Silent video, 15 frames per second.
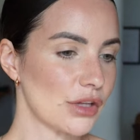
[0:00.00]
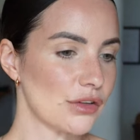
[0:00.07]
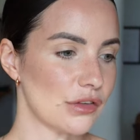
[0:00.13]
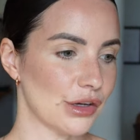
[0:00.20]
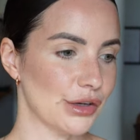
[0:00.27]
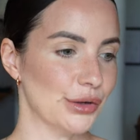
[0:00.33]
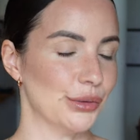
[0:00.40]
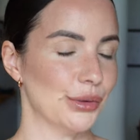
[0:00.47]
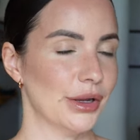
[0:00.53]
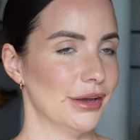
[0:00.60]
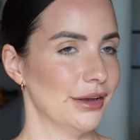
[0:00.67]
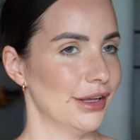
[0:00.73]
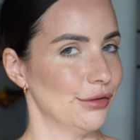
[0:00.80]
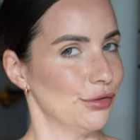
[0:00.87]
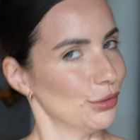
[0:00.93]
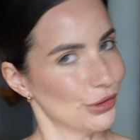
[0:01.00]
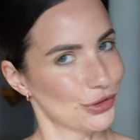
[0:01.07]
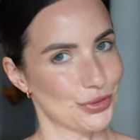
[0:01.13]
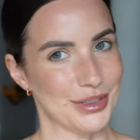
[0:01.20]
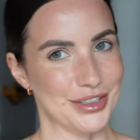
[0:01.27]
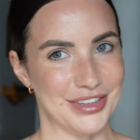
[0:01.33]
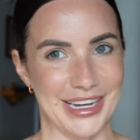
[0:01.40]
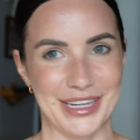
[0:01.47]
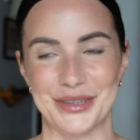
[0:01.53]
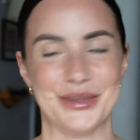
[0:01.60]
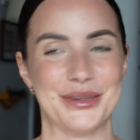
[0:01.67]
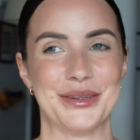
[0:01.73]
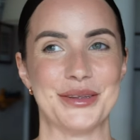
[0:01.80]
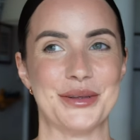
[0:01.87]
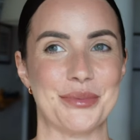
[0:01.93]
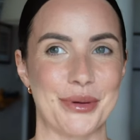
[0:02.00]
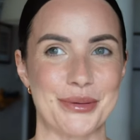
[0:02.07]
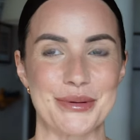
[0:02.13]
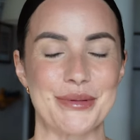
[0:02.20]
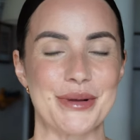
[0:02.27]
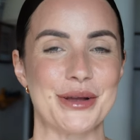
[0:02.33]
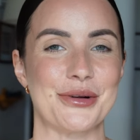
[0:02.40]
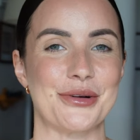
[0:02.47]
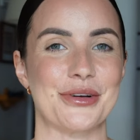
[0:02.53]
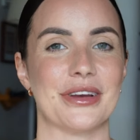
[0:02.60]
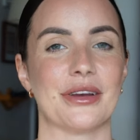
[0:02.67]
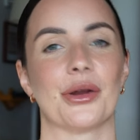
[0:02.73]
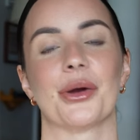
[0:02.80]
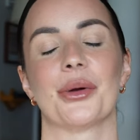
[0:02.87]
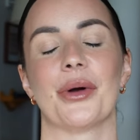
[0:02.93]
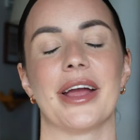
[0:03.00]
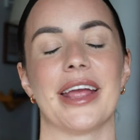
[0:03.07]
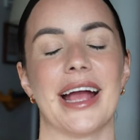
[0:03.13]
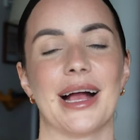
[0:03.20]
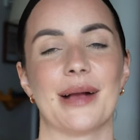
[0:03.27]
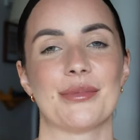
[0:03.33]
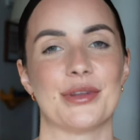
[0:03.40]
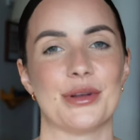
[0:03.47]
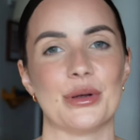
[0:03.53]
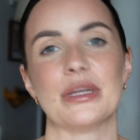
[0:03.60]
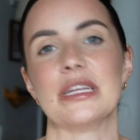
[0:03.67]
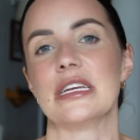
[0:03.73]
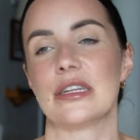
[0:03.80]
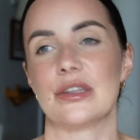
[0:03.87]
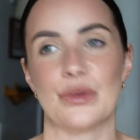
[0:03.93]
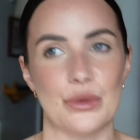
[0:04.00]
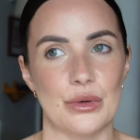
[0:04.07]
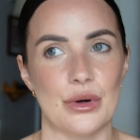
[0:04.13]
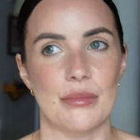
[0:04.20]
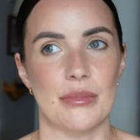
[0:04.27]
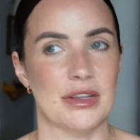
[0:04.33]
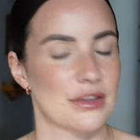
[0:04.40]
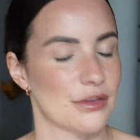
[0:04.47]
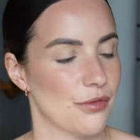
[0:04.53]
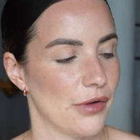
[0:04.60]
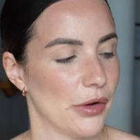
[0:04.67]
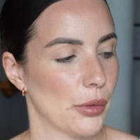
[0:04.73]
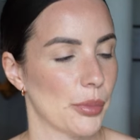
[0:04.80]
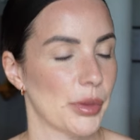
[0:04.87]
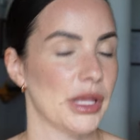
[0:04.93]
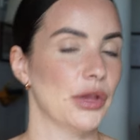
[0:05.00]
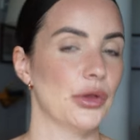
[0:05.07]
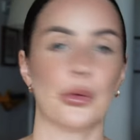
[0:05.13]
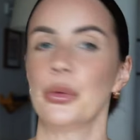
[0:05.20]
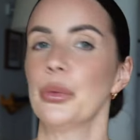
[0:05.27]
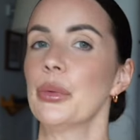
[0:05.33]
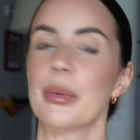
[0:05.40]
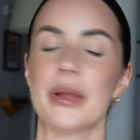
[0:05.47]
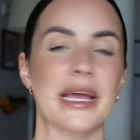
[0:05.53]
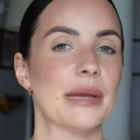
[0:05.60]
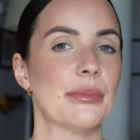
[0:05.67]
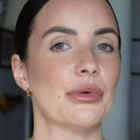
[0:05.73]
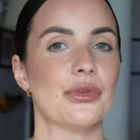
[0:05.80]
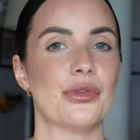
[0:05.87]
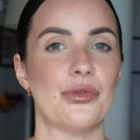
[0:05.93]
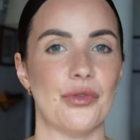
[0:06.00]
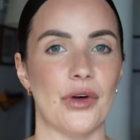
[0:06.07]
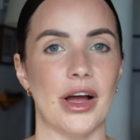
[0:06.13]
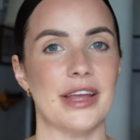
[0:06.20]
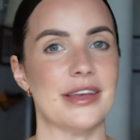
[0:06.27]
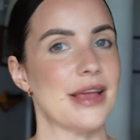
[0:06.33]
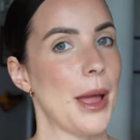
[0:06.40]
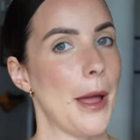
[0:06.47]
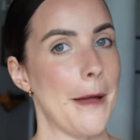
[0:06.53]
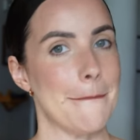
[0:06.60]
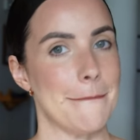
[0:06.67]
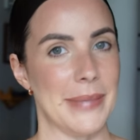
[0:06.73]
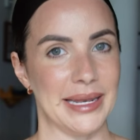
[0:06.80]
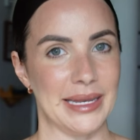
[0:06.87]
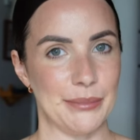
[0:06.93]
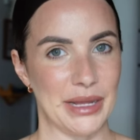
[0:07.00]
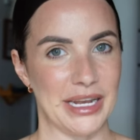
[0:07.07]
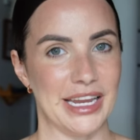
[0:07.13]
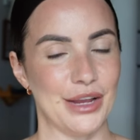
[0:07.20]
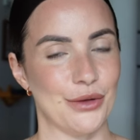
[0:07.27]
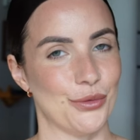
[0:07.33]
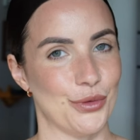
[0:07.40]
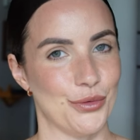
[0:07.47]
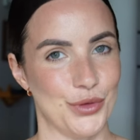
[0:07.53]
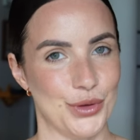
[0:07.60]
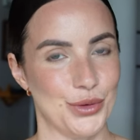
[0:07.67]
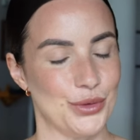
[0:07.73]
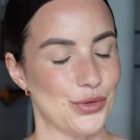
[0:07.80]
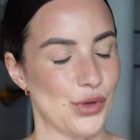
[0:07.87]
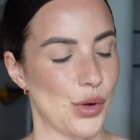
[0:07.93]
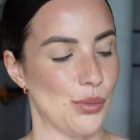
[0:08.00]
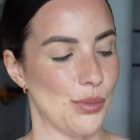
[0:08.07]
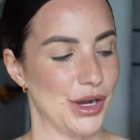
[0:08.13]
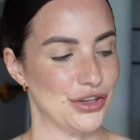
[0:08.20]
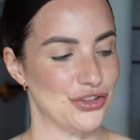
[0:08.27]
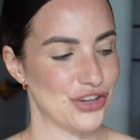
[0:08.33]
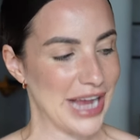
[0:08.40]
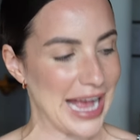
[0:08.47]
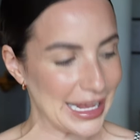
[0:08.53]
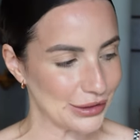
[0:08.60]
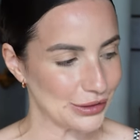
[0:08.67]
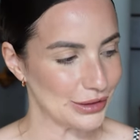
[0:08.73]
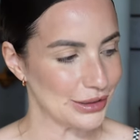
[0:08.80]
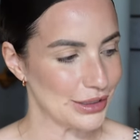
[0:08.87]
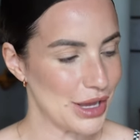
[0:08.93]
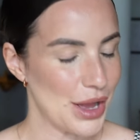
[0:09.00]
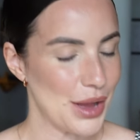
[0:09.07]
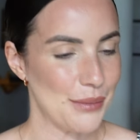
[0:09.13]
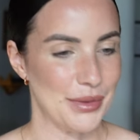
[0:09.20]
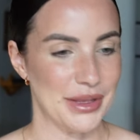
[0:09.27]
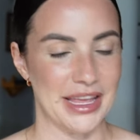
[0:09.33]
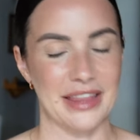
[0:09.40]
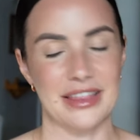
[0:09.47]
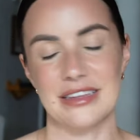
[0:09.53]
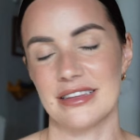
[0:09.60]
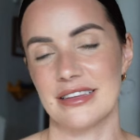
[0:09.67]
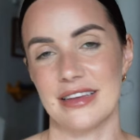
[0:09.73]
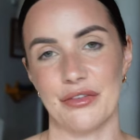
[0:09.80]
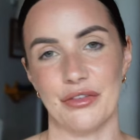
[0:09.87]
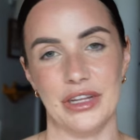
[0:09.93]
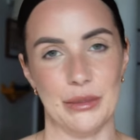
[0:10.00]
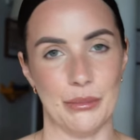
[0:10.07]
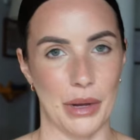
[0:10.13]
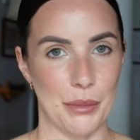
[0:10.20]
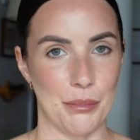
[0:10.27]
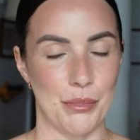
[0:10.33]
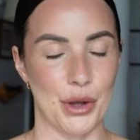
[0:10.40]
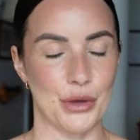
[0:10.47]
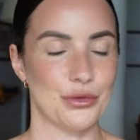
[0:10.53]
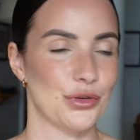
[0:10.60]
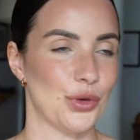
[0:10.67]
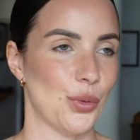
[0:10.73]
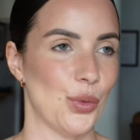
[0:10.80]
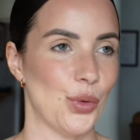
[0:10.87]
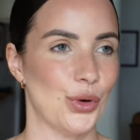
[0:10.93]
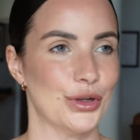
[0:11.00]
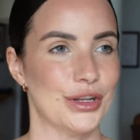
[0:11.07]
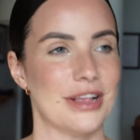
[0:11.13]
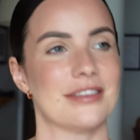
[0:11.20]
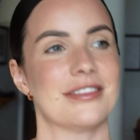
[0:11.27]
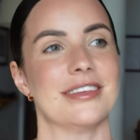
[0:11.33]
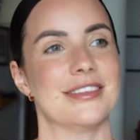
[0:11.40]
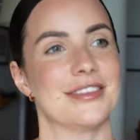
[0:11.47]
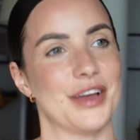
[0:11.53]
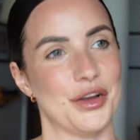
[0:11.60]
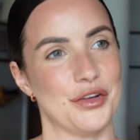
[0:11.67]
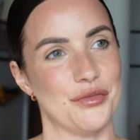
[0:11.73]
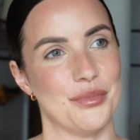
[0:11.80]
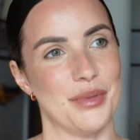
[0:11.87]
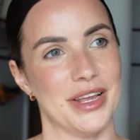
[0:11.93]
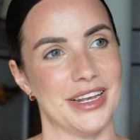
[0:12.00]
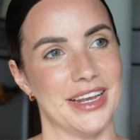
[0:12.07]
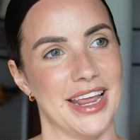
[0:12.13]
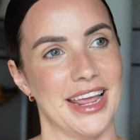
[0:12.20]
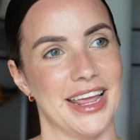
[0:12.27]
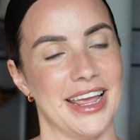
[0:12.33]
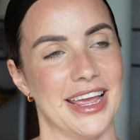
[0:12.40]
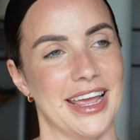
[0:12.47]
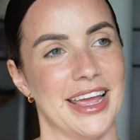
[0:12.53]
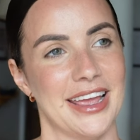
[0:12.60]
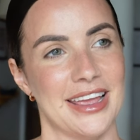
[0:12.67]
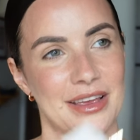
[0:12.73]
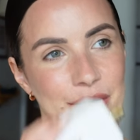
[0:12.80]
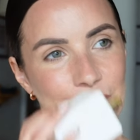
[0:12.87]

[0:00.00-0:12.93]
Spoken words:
So if you watch my channel, you probably already know I absolutely adore Musk Therapy. You will be able to find many reviews on my channel, but yeah, this is definitely my most worn since I've been here.